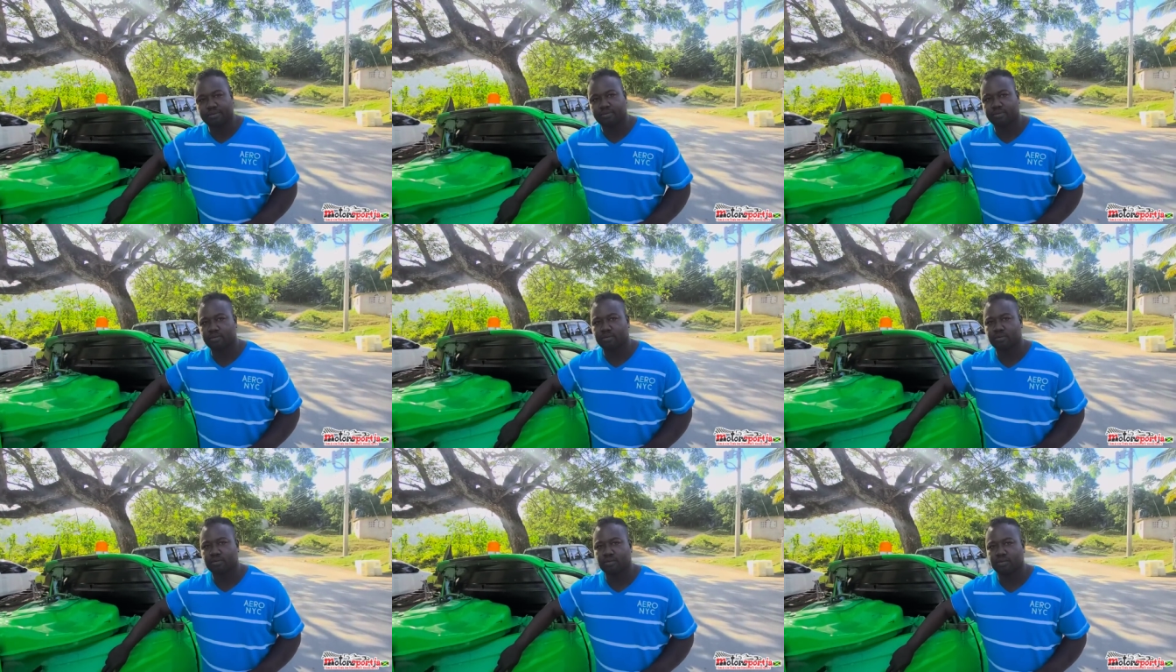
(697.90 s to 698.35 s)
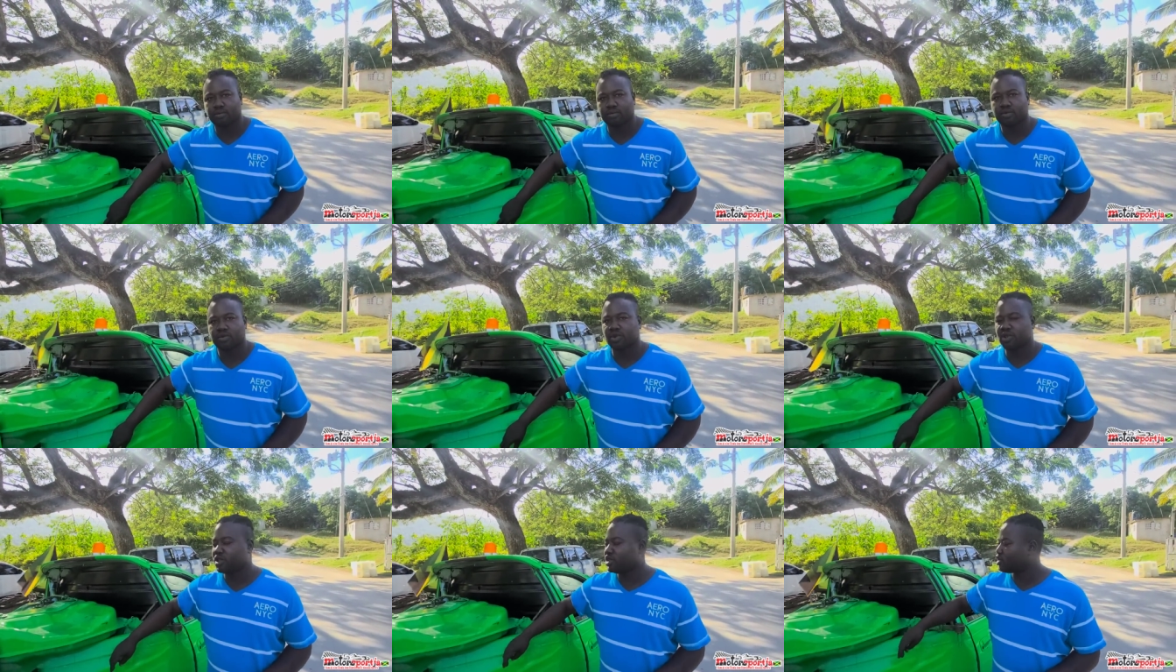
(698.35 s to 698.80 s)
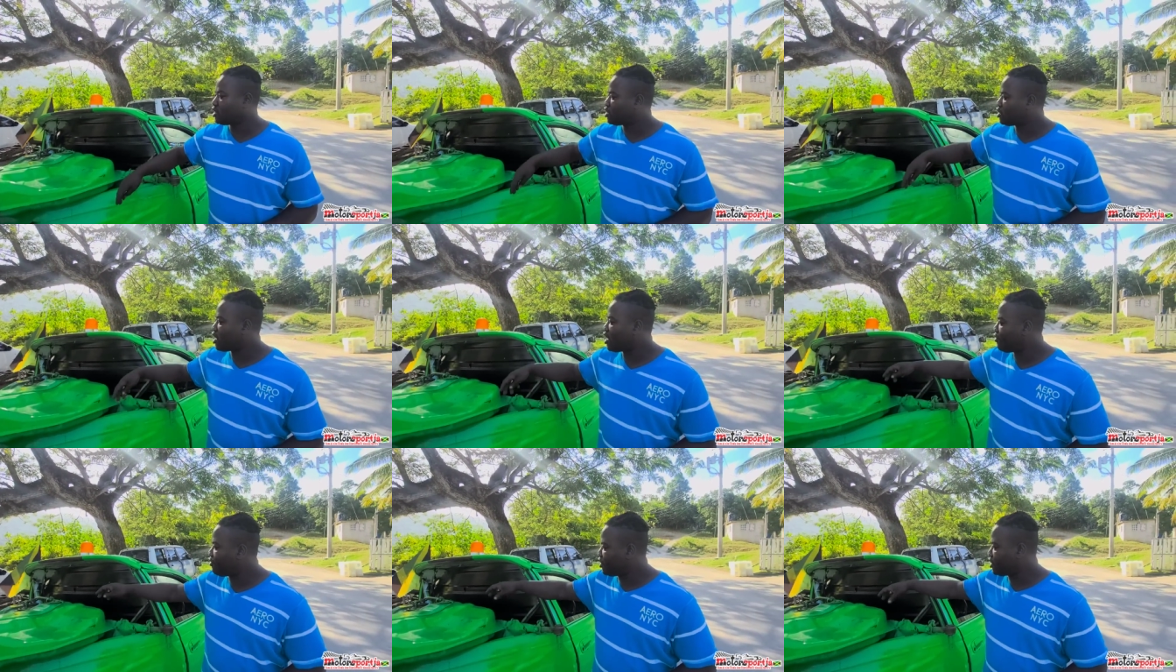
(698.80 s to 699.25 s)
Oh, so they, they...
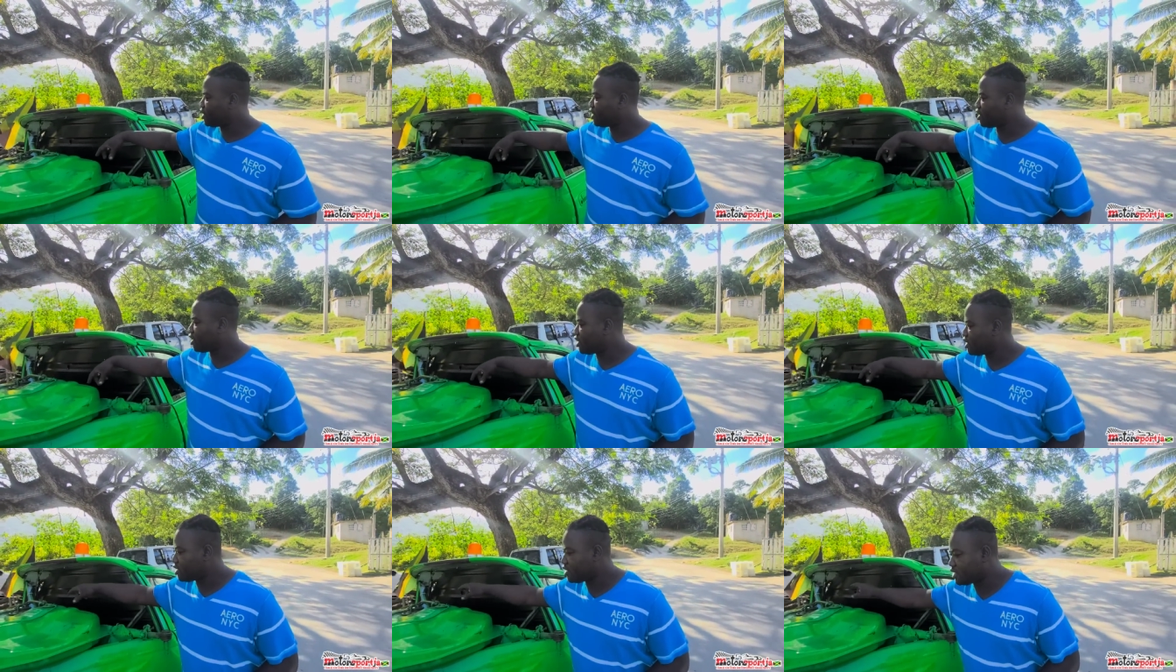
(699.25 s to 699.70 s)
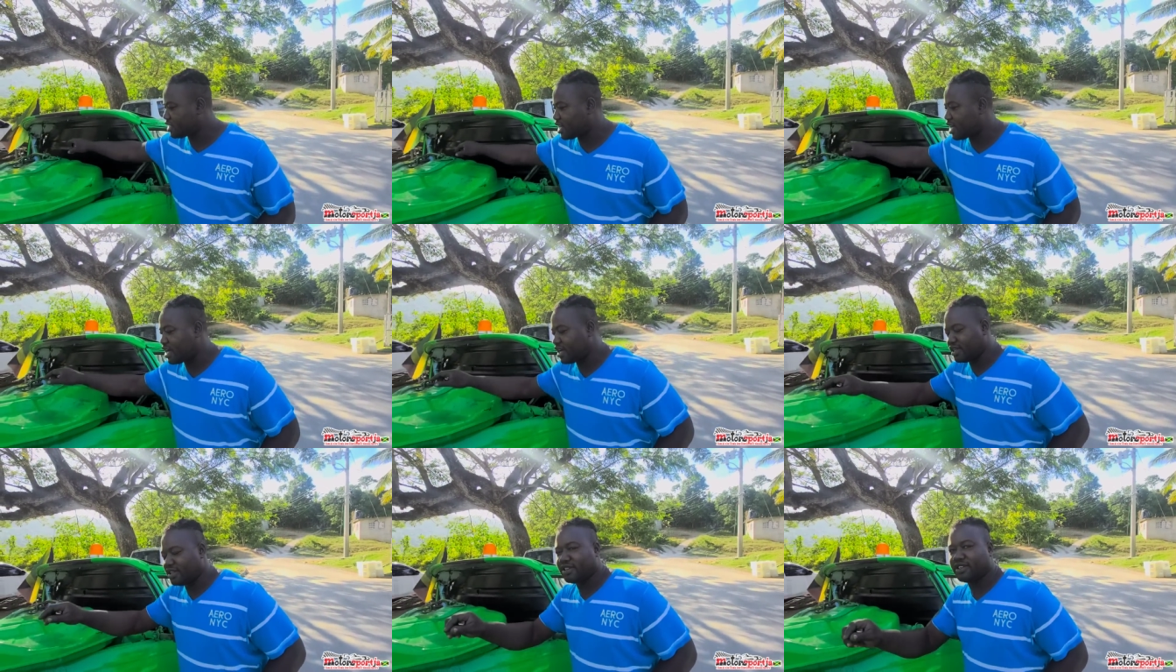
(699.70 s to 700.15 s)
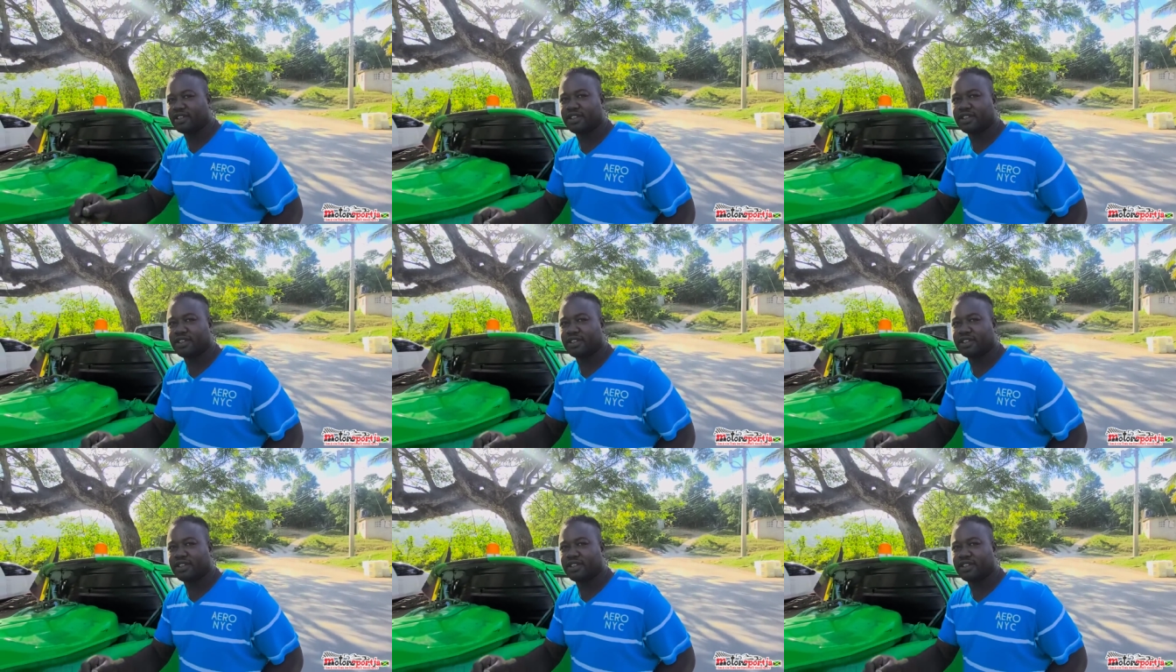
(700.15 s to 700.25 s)
Everything inside.